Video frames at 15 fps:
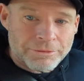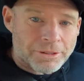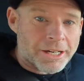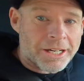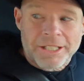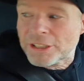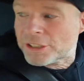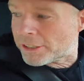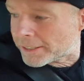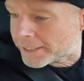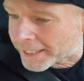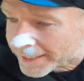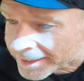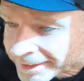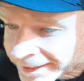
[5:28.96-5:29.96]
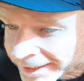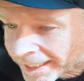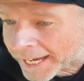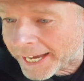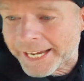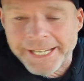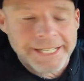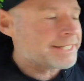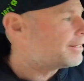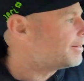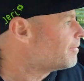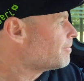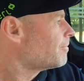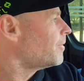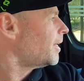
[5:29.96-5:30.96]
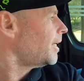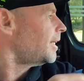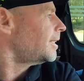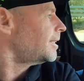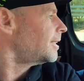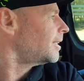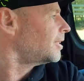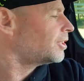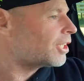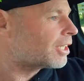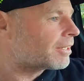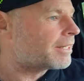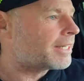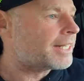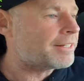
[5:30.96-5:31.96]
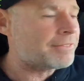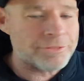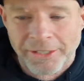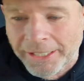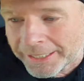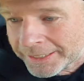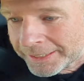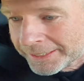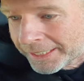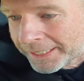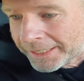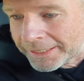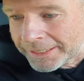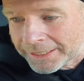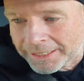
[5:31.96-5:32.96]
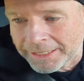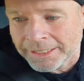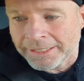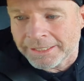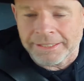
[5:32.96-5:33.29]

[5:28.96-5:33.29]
Riding shotgun today is the jeri V six,